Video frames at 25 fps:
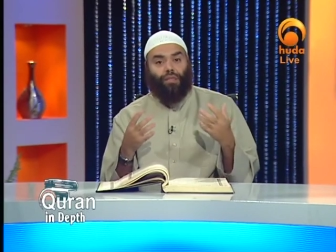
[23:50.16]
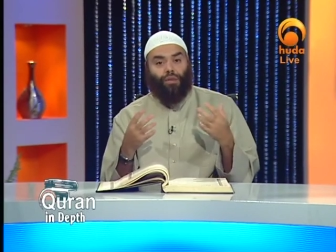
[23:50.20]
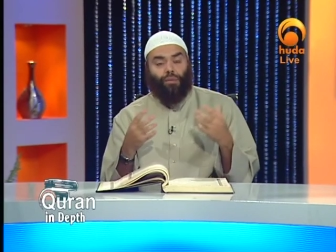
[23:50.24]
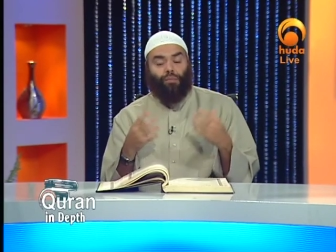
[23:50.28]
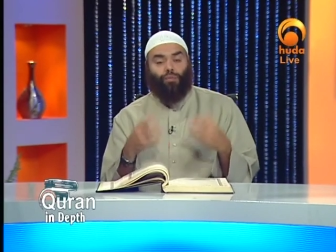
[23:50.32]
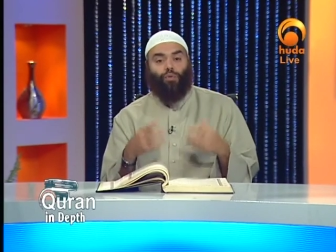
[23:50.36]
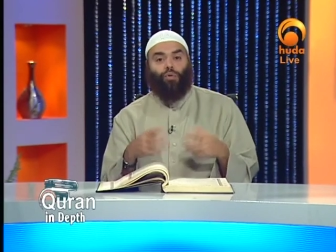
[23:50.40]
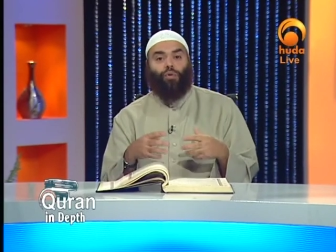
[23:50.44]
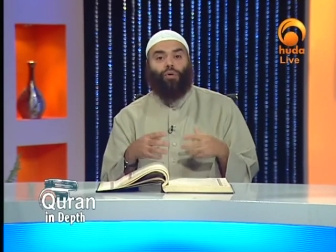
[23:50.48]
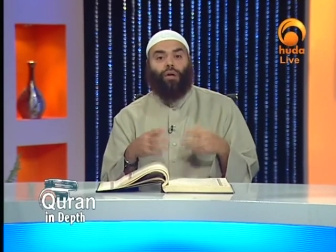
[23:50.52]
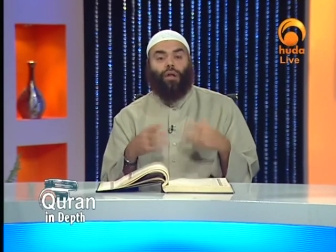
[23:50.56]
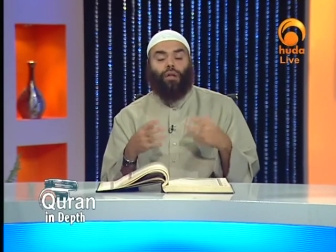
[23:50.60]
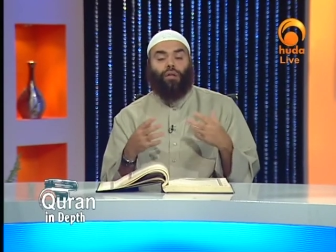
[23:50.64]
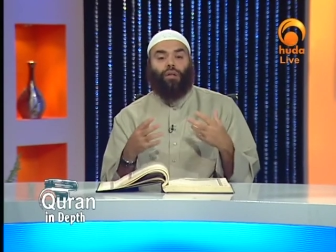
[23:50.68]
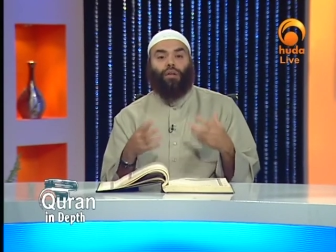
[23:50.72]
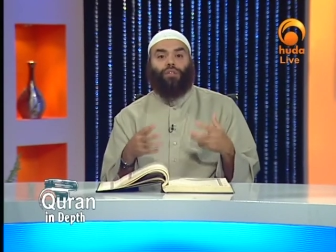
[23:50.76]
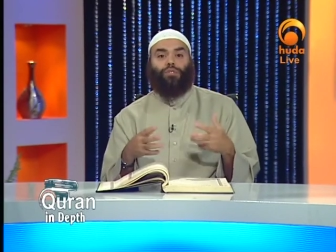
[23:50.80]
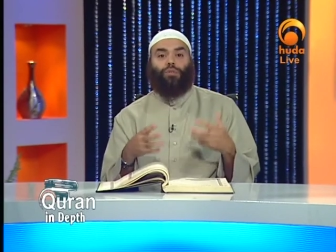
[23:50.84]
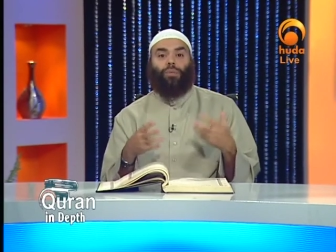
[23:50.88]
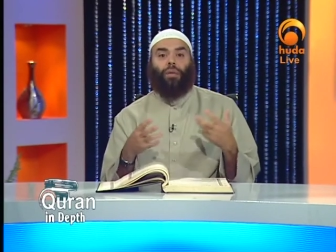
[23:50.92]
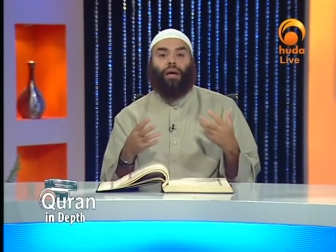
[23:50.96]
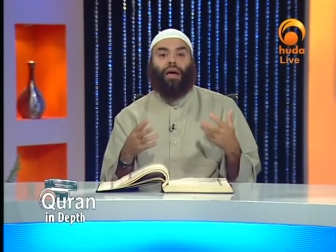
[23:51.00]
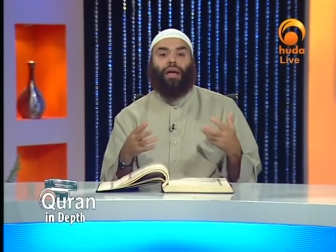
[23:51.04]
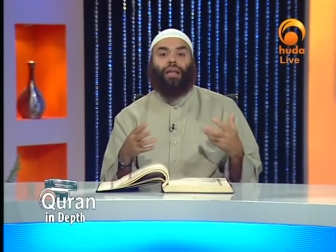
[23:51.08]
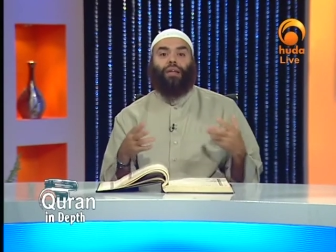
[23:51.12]
the more Allah
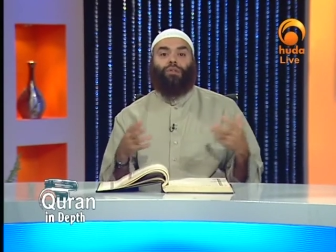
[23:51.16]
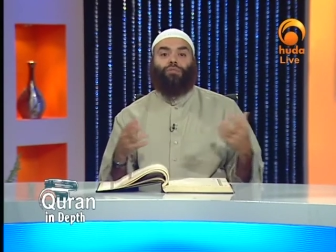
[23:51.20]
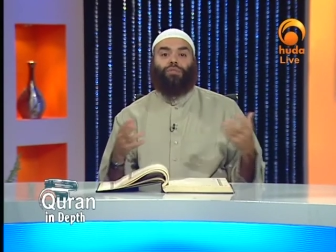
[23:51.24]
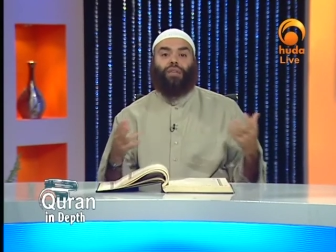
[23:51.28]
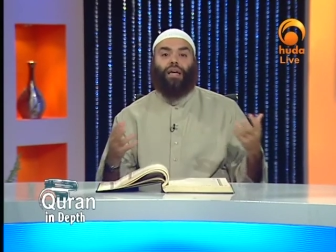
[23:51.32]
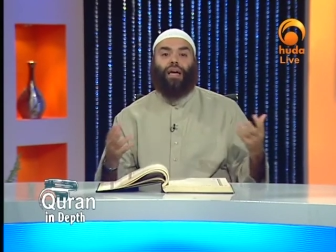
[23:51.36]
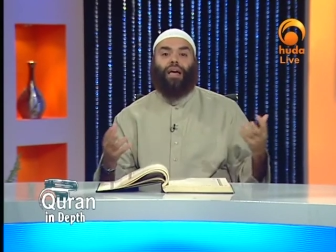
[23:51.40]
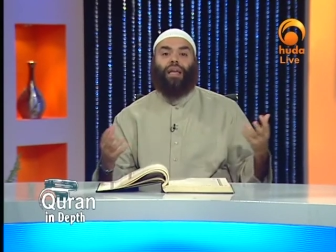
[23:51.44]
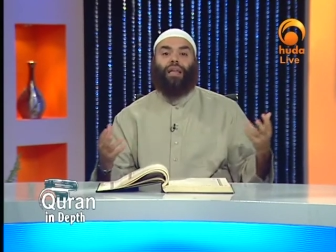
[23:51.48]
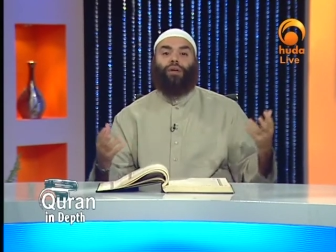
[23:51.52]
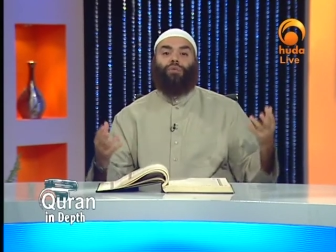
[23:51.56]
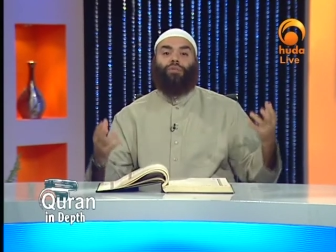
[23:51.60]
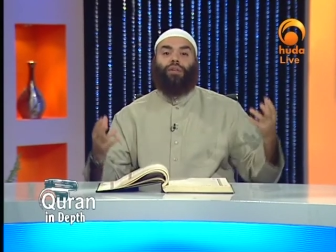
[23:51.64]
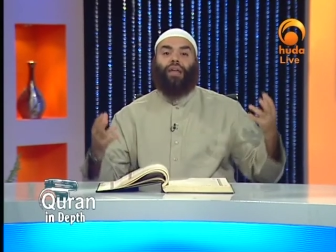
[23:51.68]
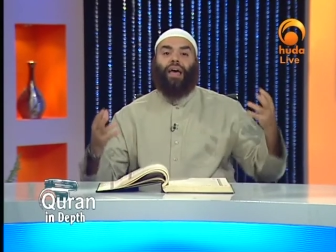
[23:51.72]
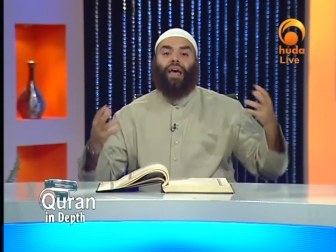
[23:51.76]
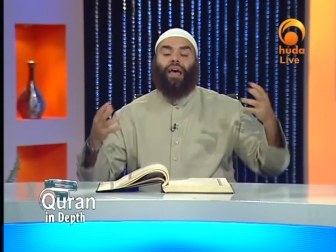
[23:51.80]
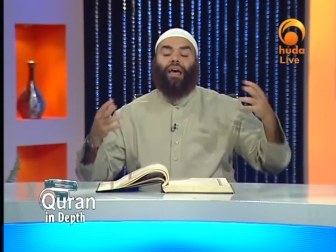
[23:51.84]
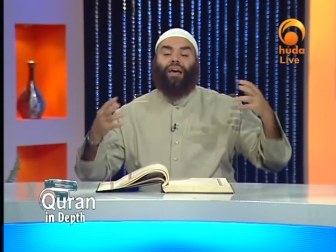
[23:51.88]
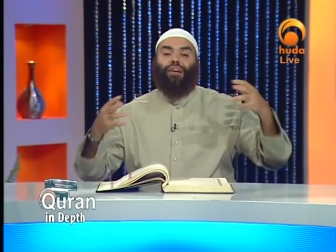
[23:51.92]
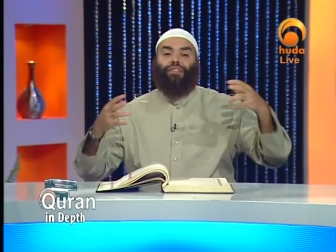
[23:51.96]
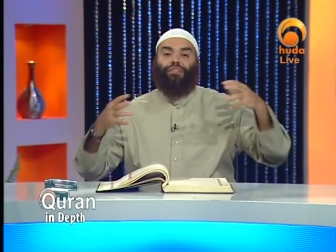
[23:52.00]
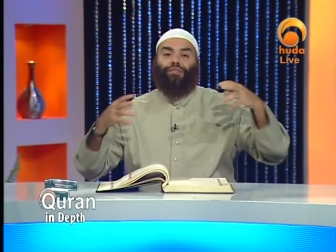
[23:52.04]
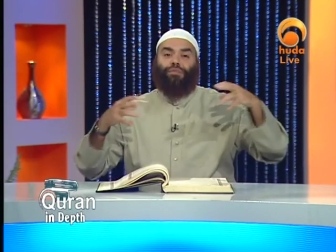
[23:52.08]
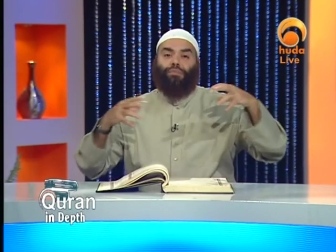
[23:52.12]
subhanahu wa ta'ala would
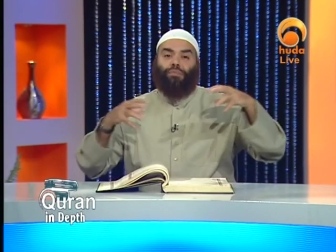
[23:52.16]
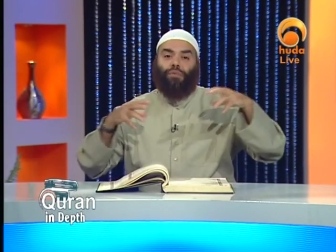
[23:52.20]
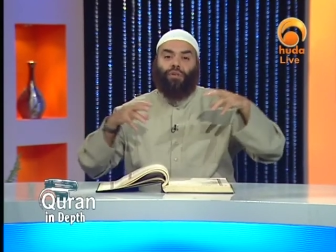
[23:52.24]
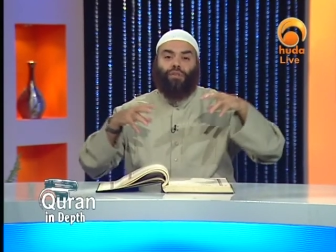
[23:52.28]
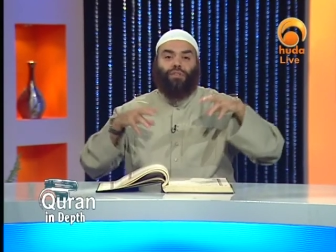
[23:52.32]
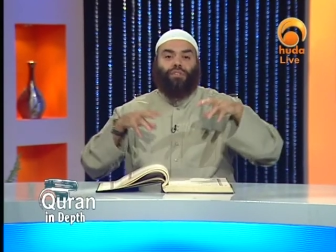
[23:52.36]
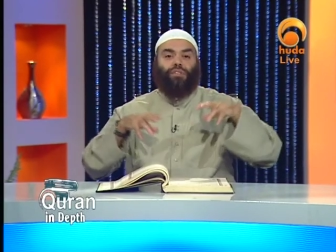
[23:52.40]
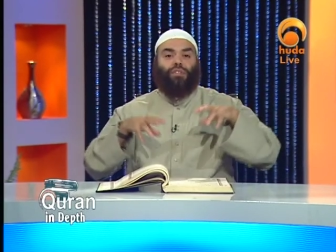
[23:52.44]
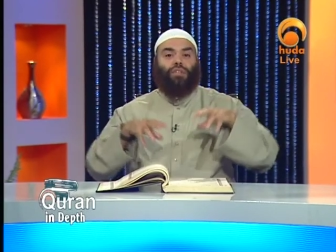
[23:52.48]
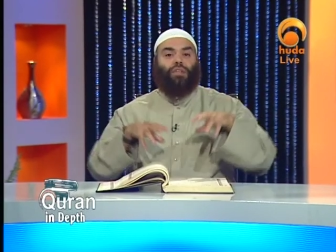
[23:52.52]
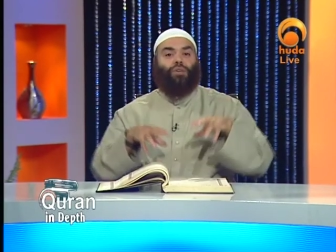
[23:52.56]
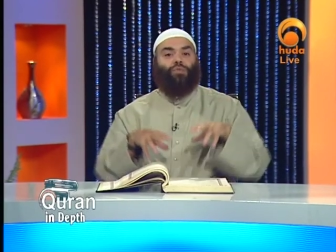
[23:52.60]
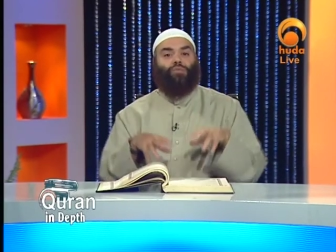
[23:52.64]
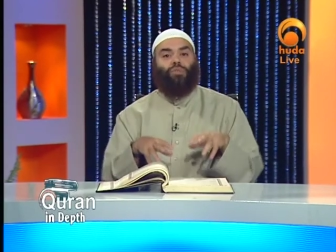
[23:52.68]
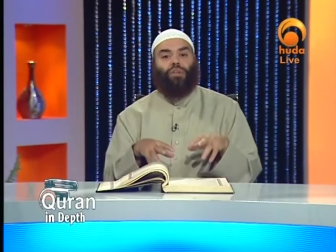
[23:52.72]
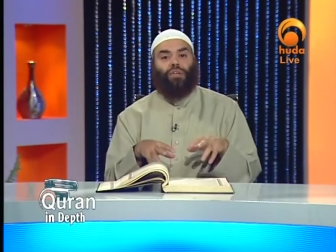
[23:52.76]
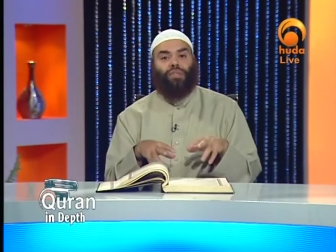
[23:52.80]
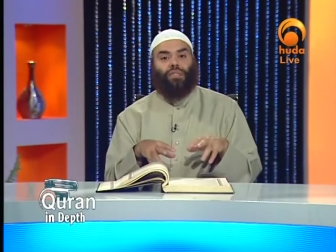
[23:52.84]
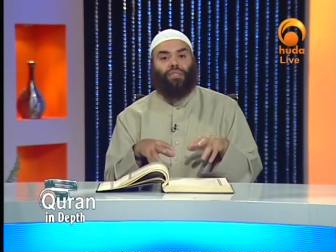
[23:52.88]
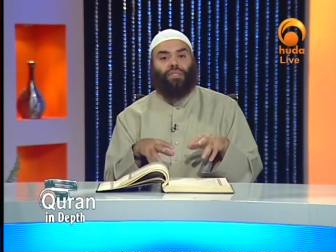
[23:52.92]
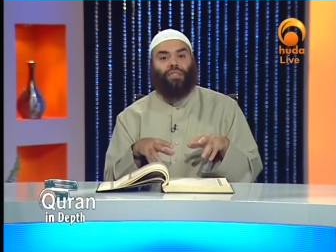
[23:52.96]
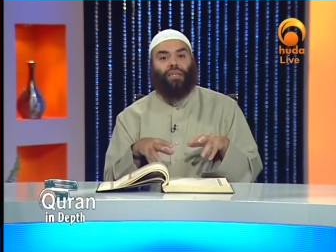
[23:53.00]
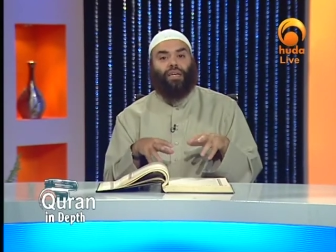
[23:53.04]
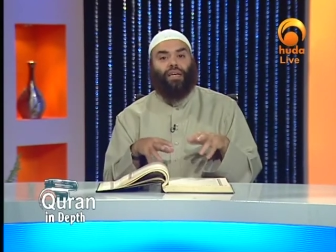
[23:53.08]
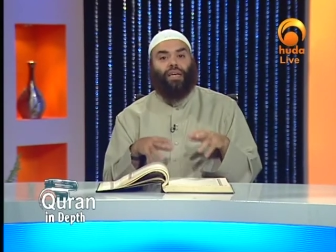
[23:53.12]
have mercy on
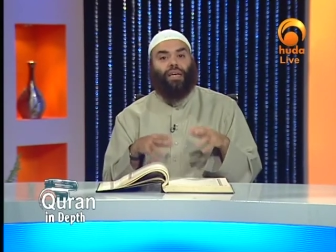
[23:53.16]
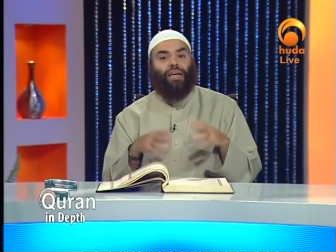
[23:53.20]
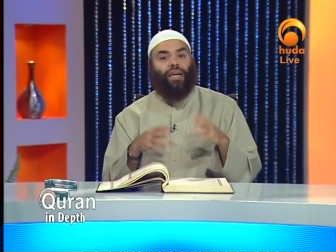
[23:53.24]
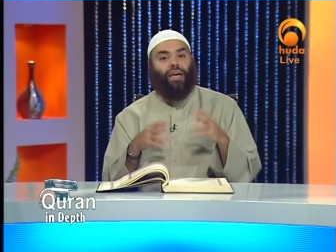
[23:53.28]
us.